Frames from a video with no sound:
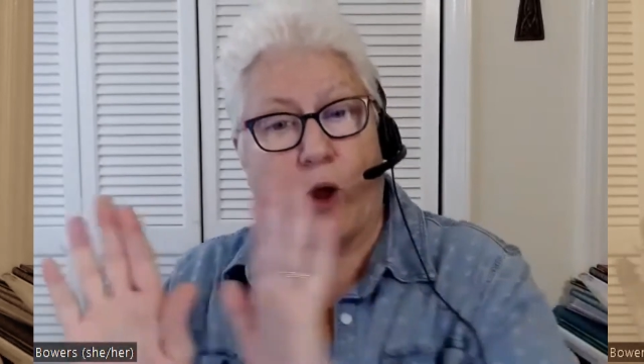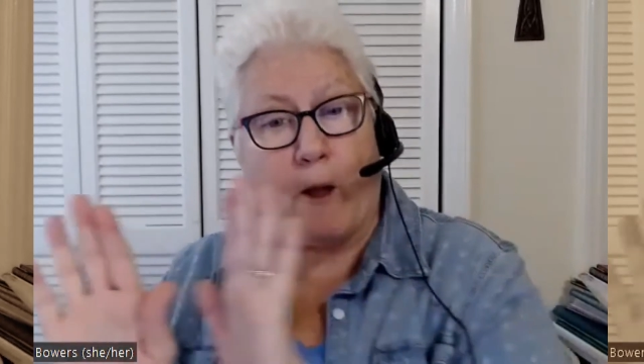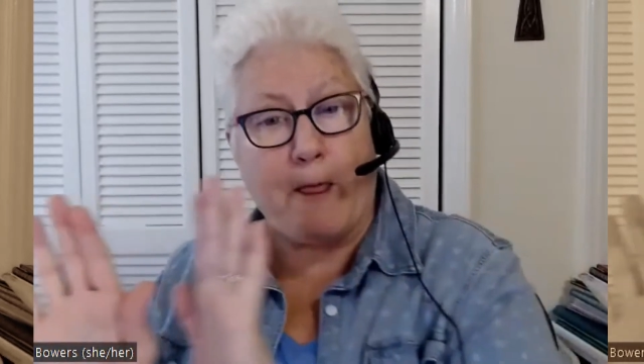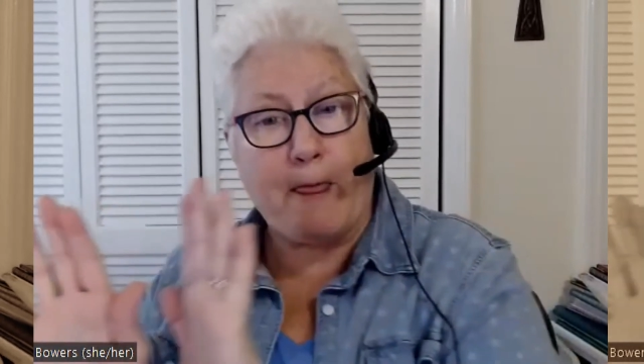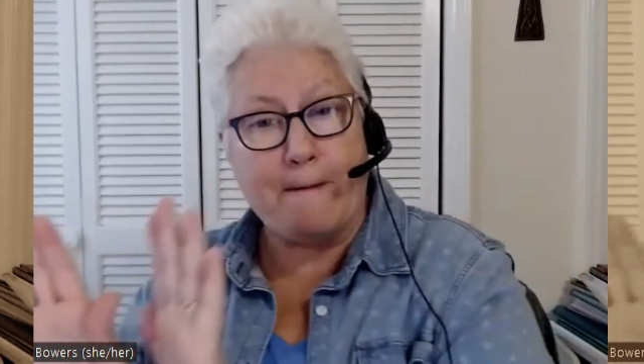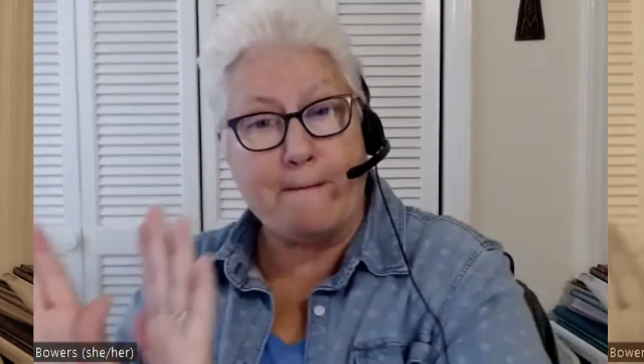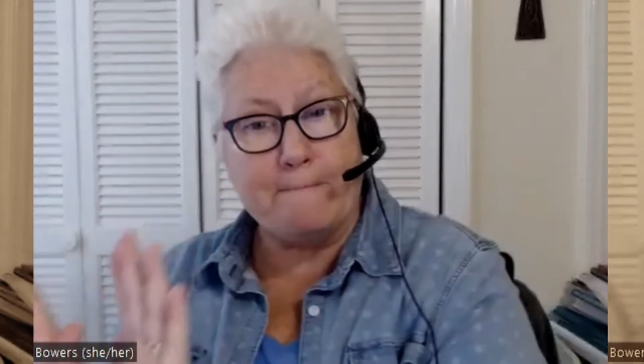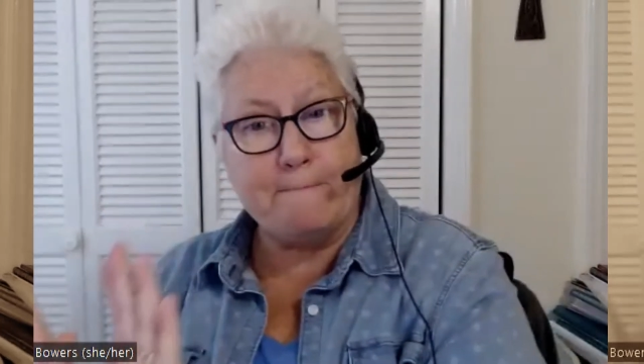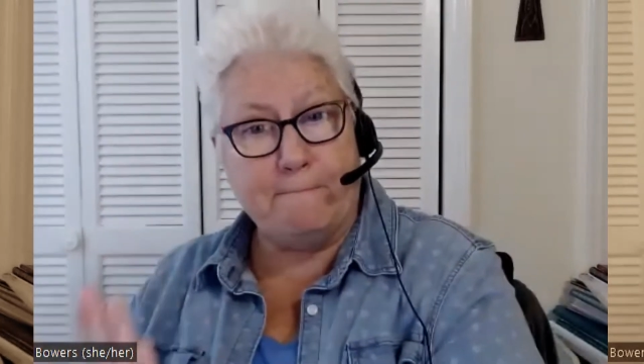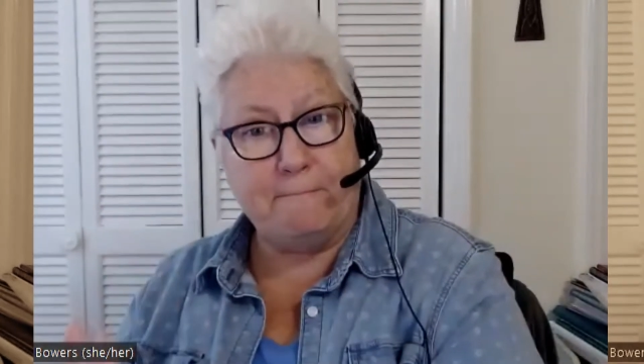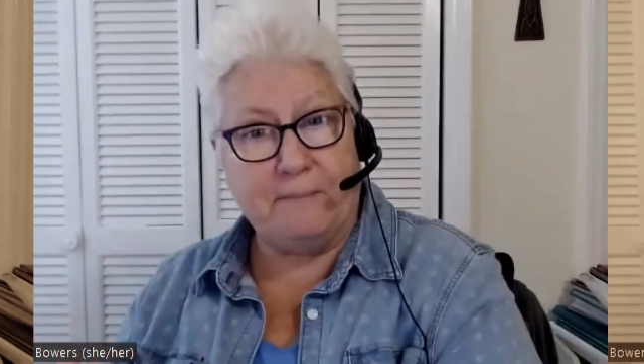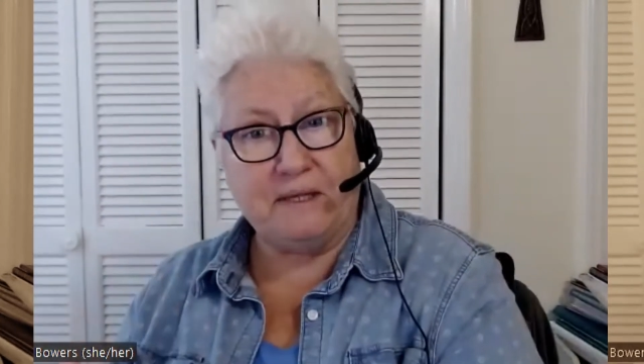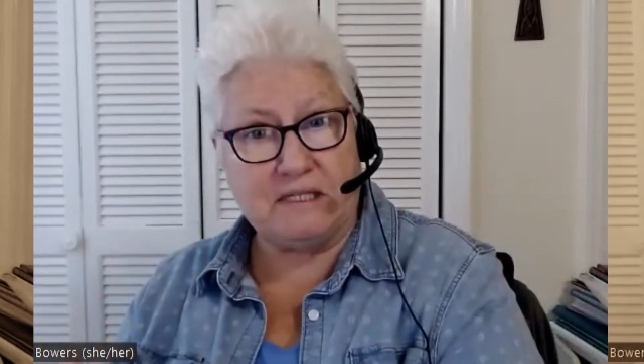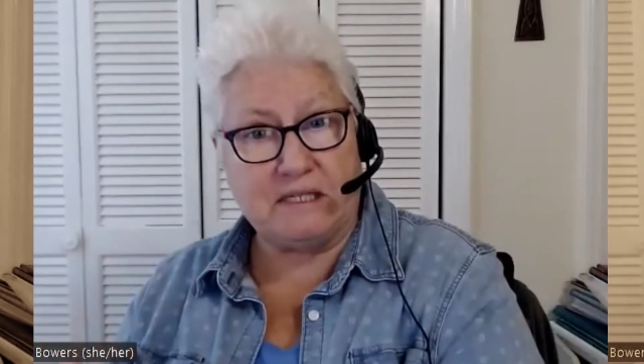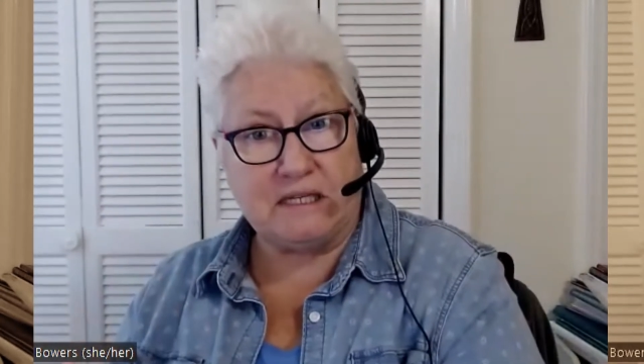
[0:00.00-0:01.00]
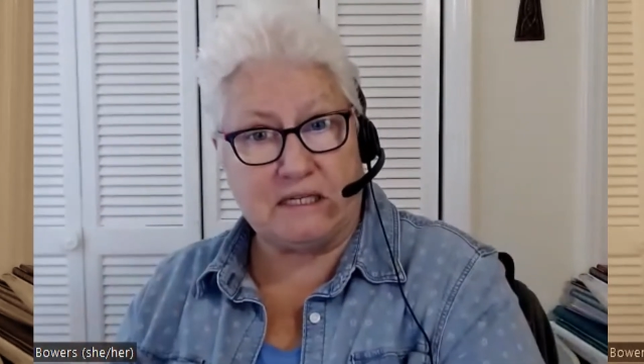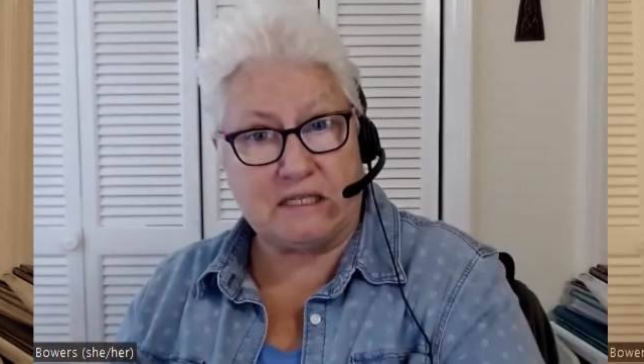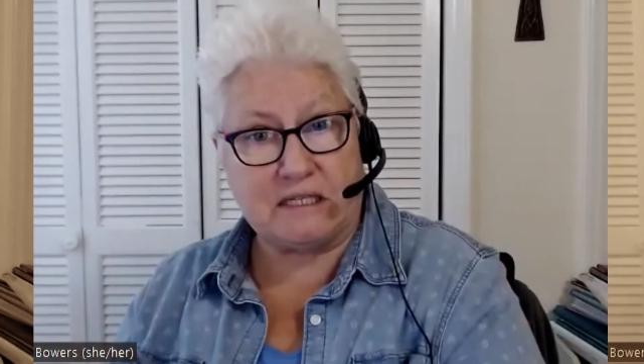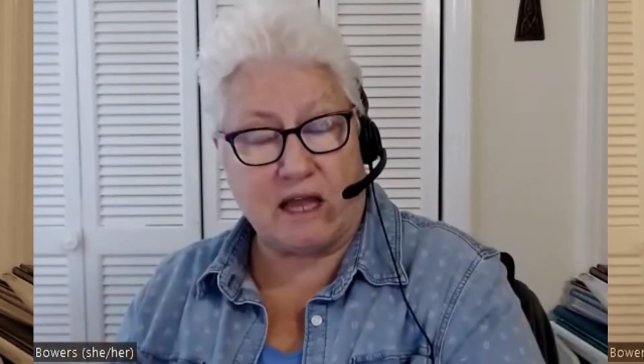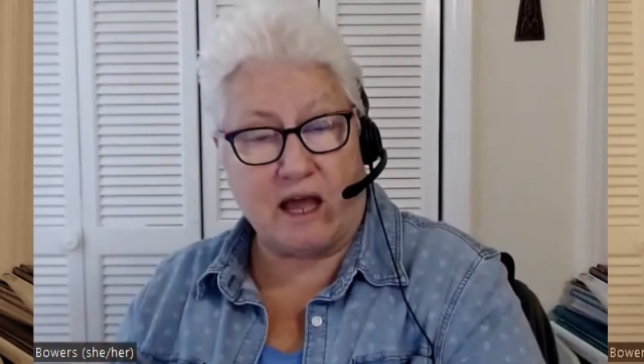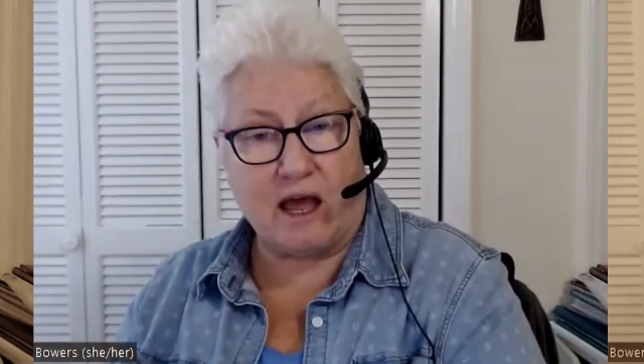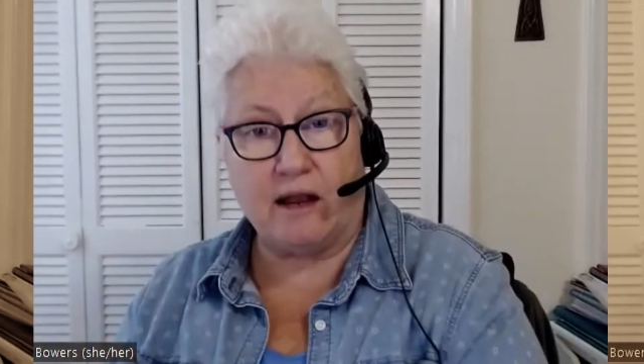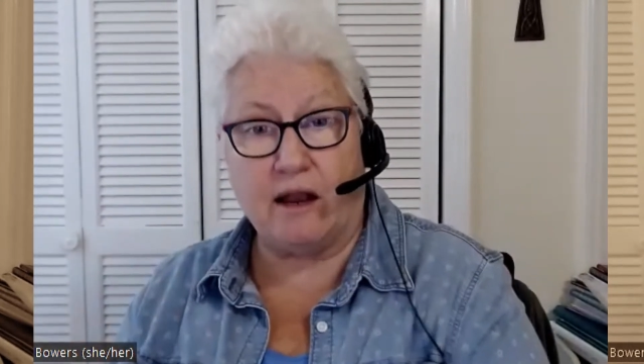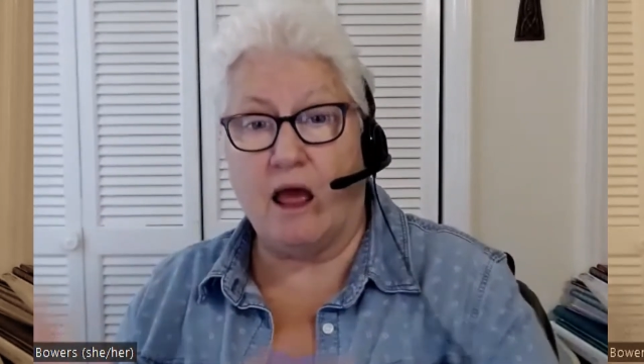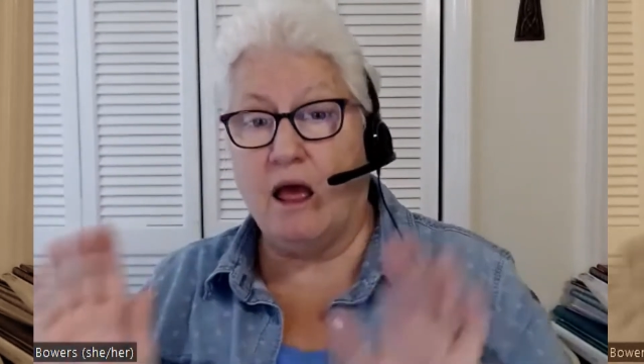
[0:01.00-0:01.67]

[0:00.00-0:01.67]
on the business side.